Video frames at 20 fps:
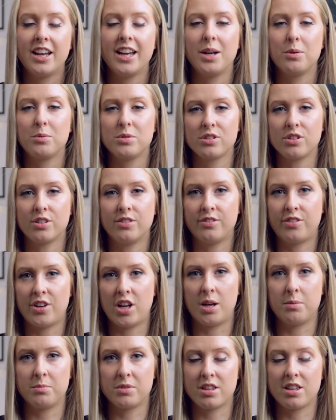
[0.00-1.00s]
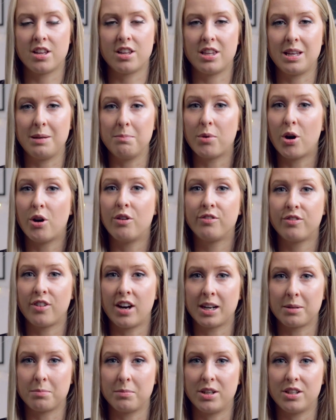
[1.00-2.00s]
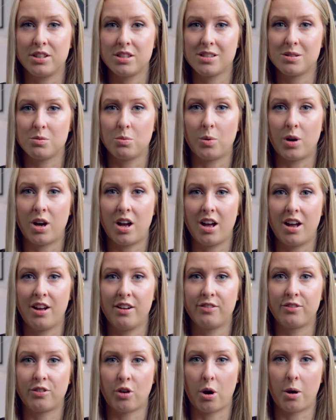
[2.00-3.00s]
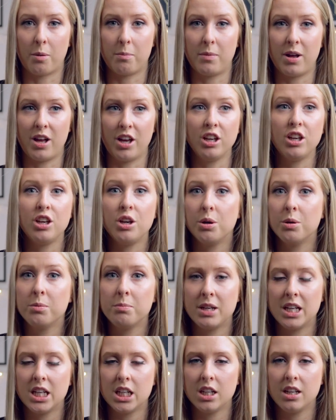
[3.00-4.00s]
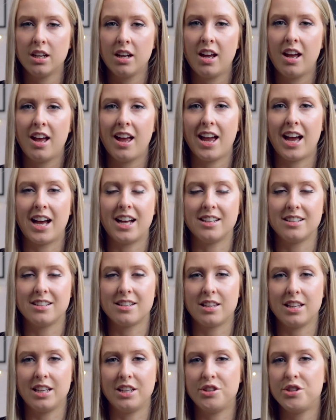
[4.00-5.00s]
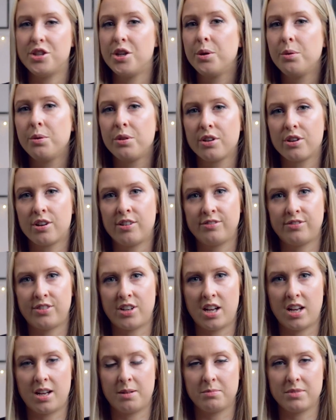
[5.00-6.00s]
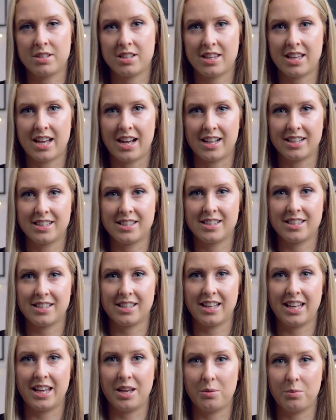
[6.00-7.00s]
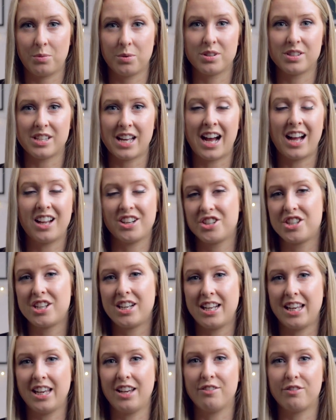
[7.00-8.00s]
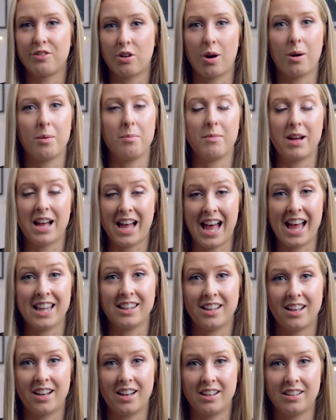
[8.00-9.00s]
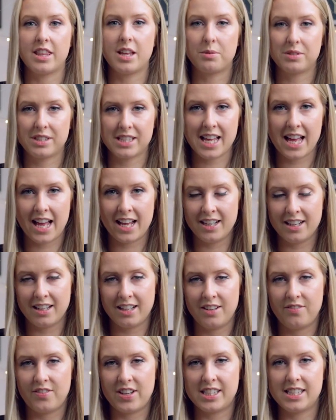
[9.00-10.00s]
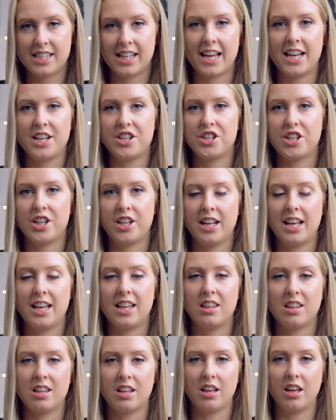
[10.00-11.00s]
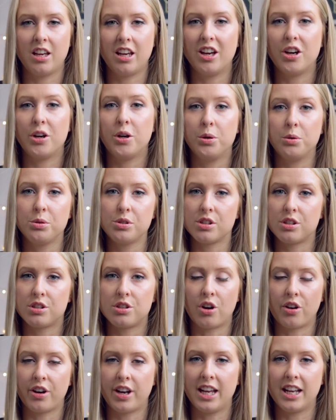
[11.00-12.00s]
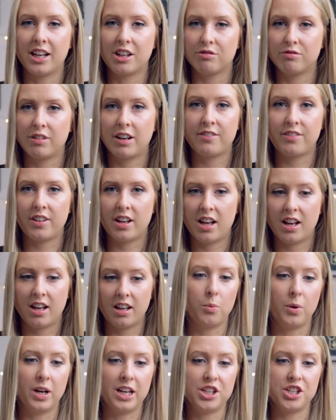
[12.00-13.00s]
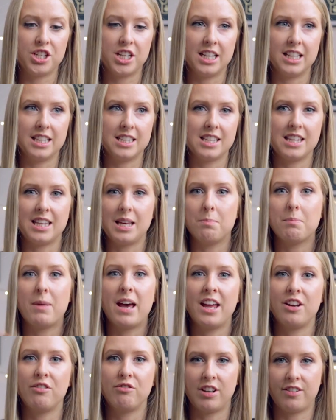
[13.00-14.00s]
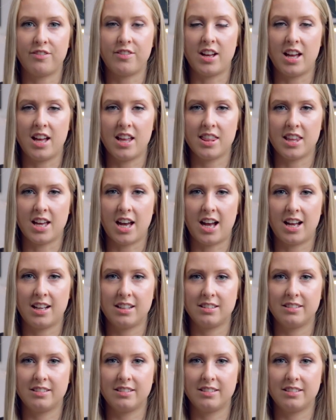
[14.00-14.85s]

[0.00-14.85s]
it was confirmed that the bone fragments were from a human, and the tooth confirmed that it was actually from Hella. There was then an investigation in the Housatonic River, which is the main river that